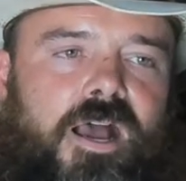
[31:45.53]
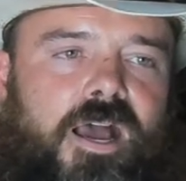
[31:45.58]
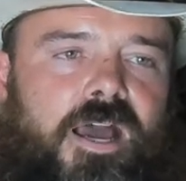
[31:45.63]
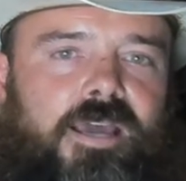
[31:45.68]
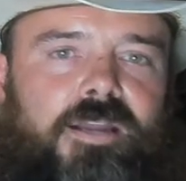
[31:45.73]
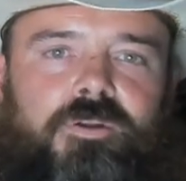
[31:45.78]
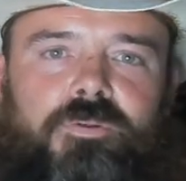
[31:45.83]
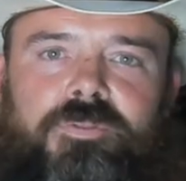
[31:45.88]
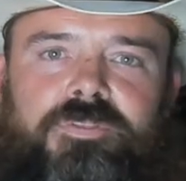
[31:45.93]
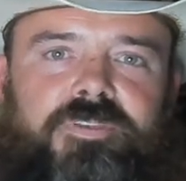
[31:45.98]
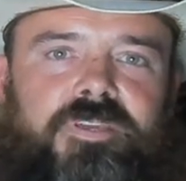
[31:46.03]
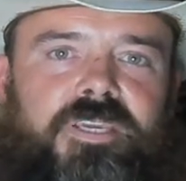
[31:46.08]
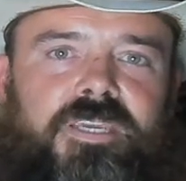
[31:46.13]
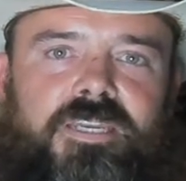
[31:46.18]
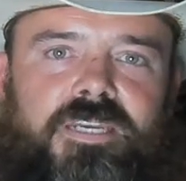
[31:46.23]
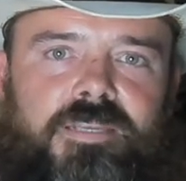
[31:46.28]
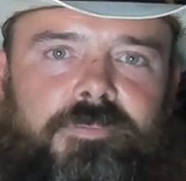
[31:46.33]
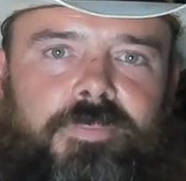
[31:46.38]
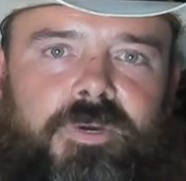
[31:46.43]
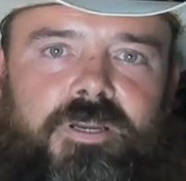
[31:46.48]
I don't think
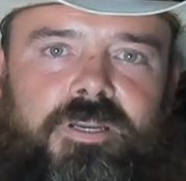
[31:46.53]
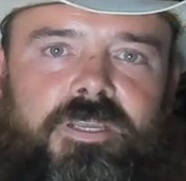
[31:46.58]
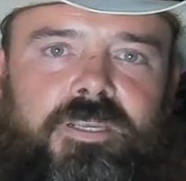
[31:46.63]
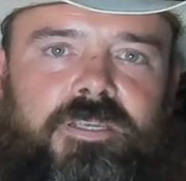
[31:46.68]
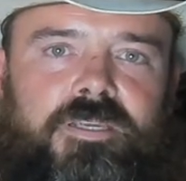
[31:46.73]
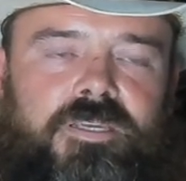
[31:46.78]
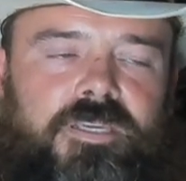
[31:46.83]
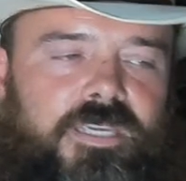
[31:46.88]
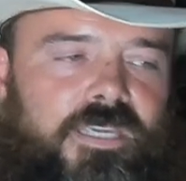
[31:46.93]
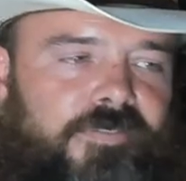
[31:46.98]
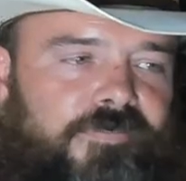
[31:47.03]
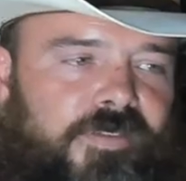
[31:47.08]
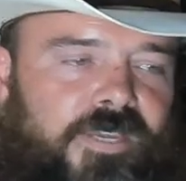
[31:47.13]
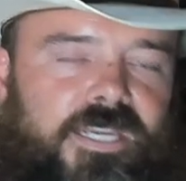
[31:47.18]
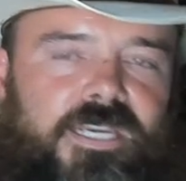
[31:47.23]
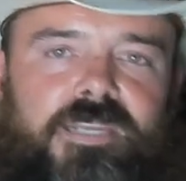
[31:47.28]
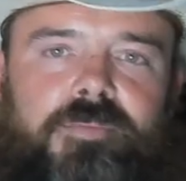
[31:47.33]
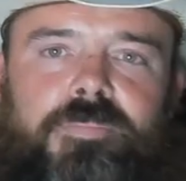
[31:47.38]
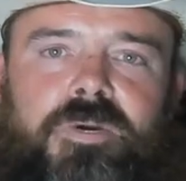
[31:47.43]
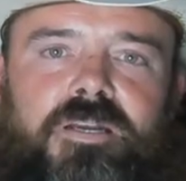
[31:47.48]
anybody, if
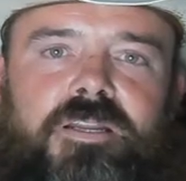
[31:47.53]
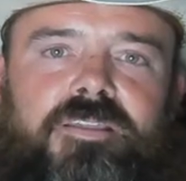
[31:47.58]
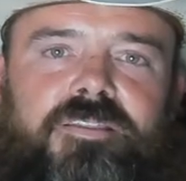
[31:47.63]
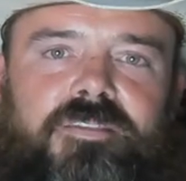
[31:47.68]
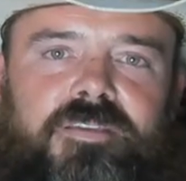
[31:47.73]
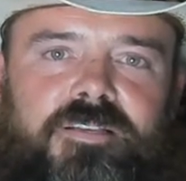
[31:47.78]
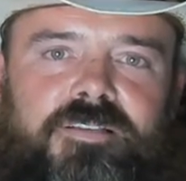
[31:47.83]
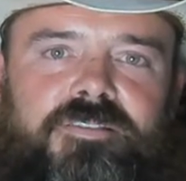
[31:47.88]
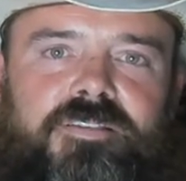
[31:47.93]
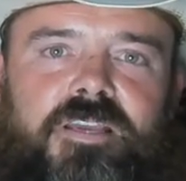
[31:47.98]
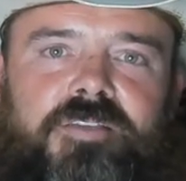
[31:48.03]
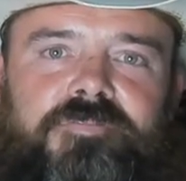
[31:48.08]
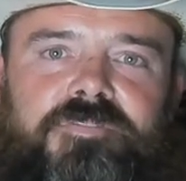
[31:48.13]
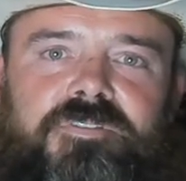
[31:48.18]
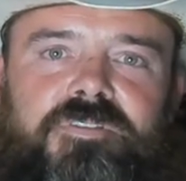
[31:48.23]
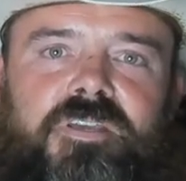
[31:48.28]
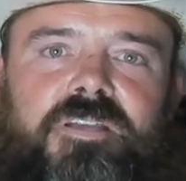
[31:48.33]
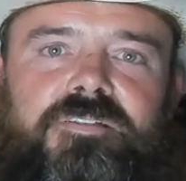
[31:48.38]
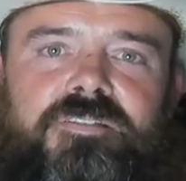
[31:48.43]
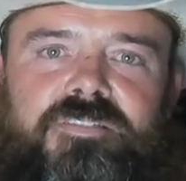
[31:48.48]
anybody thinks I've
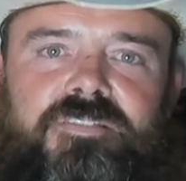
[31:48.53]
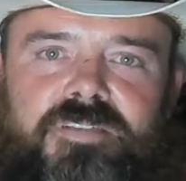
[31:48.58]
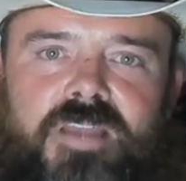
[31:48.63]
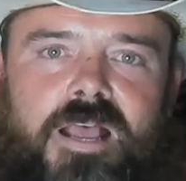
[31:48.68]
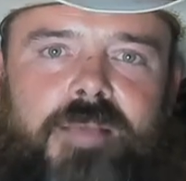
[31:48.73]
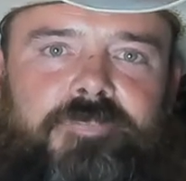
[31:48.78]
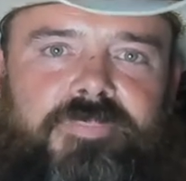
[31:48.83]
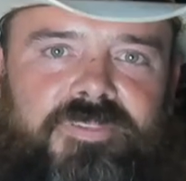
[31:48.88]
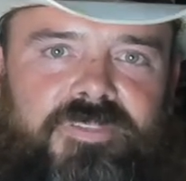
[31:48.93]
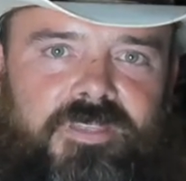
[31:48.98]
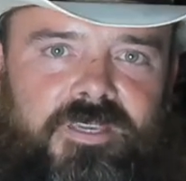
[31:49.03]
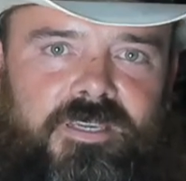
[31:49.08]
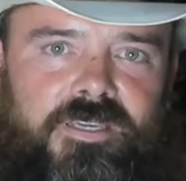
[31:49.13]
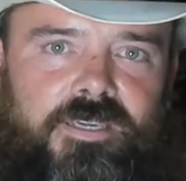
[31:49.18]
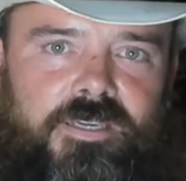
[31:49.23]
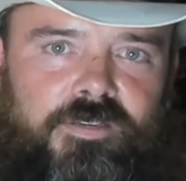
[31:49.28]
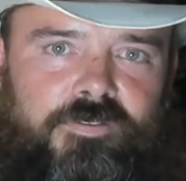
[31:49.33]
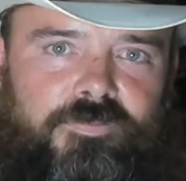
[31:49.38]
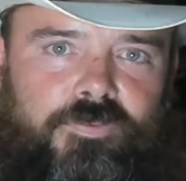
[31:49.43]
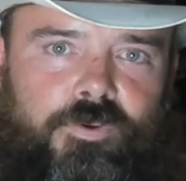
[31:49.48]
said stop
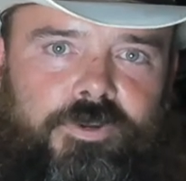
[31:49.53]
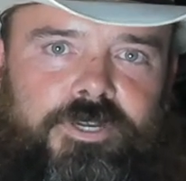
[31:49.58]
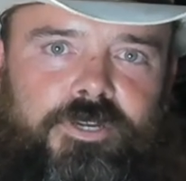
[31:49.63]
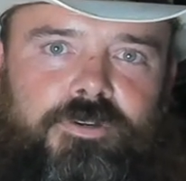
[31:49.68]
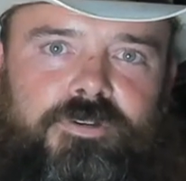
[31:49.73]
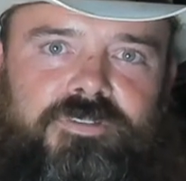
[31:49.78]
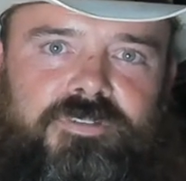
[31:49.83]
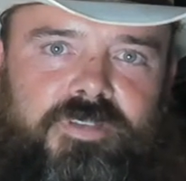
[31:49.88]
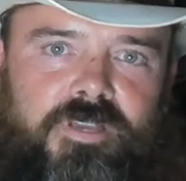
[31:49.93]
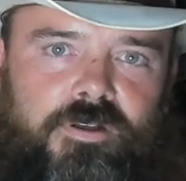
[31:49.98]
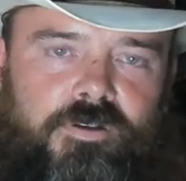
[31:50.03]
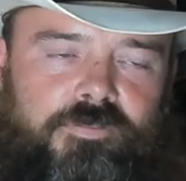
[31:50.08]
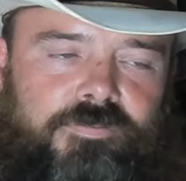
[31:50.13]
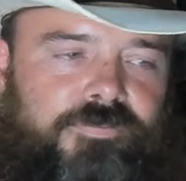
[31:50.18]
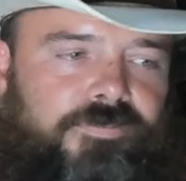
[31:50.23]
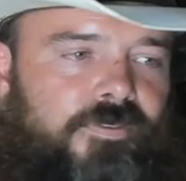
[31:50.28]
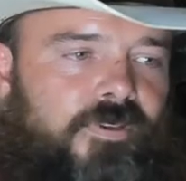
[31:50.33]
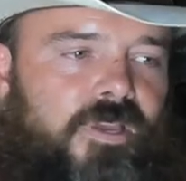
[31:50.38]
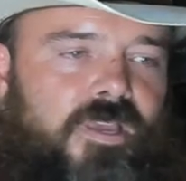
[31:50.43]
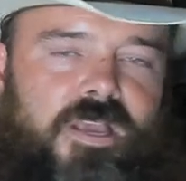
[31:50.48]
thinking for
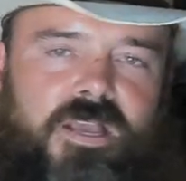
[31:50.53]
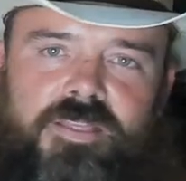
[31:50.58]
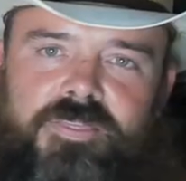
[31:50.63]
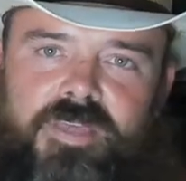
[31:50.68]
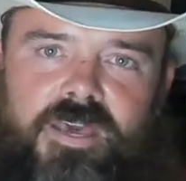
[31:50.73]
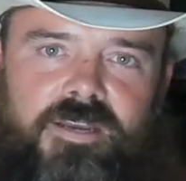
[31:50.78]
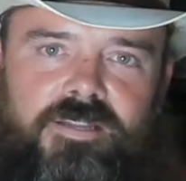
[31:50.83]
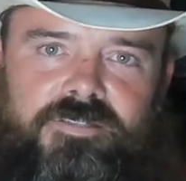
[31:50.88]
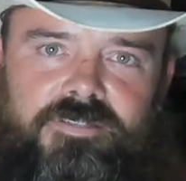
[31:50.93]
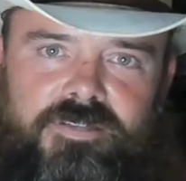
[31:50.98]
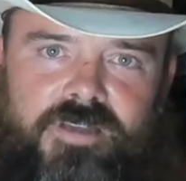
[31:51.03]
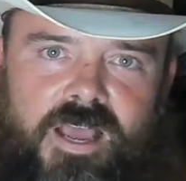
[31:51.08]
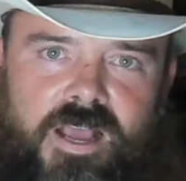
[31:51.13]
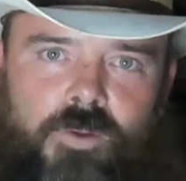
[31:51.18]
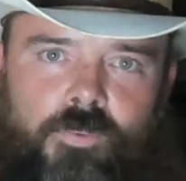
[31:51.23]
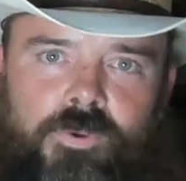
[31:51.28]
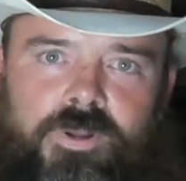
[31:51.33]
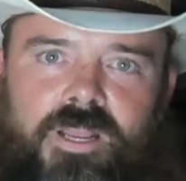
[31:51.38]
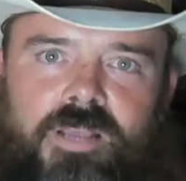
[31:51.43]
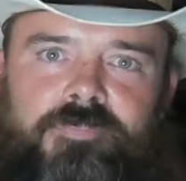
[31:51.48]
yourself, that is
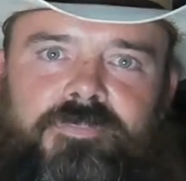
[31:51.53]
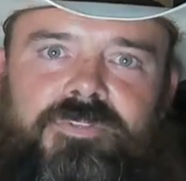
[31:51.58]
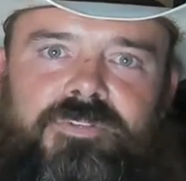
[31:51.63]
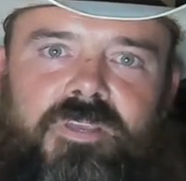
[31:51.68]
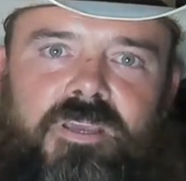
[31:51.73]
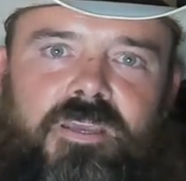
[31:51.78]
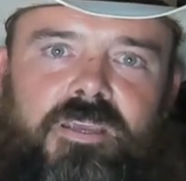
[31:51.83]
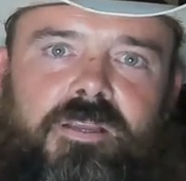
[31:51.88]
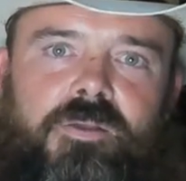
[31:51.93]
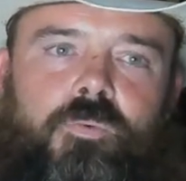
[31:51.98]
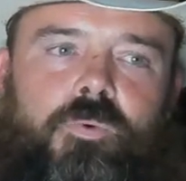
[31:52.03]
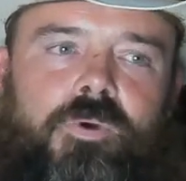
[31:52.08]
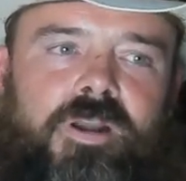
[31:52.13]
not what I'm saying.